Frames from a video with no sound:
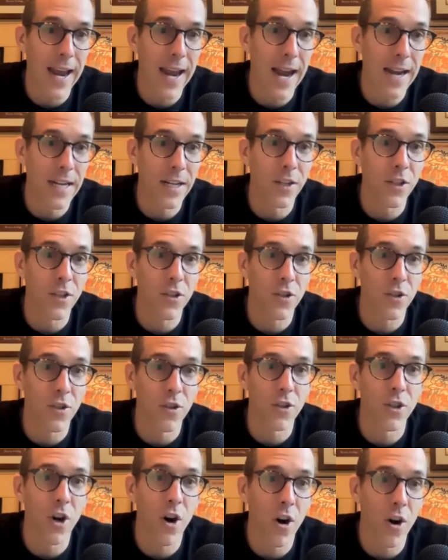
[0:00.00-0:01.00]
hey, I need to
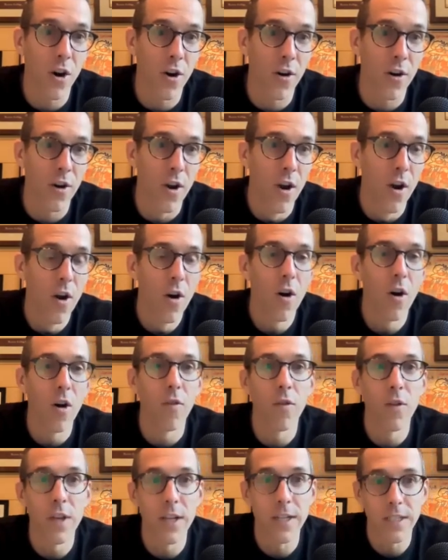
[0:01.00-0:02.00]
surge hard
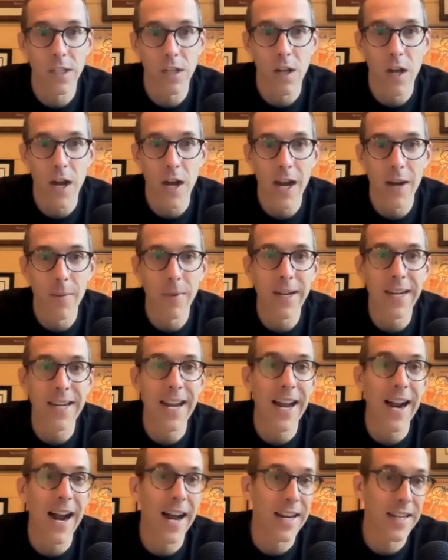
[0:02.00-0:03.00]
over this climb,
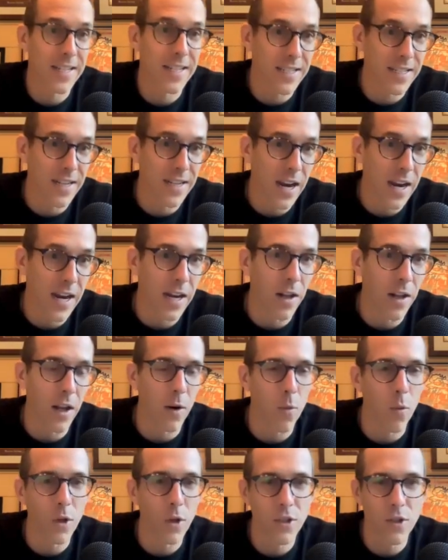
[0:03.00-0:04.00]
get out of sight?
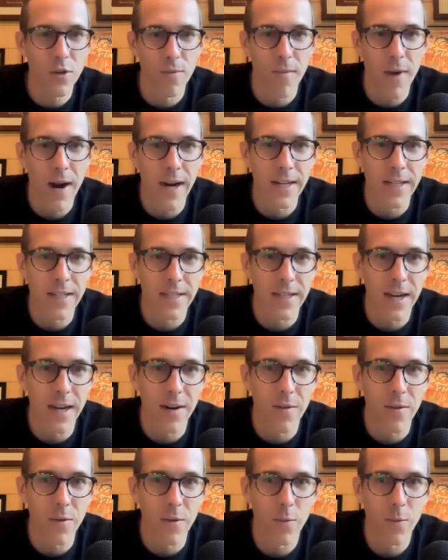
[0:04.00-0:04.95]
Like, what's your mindset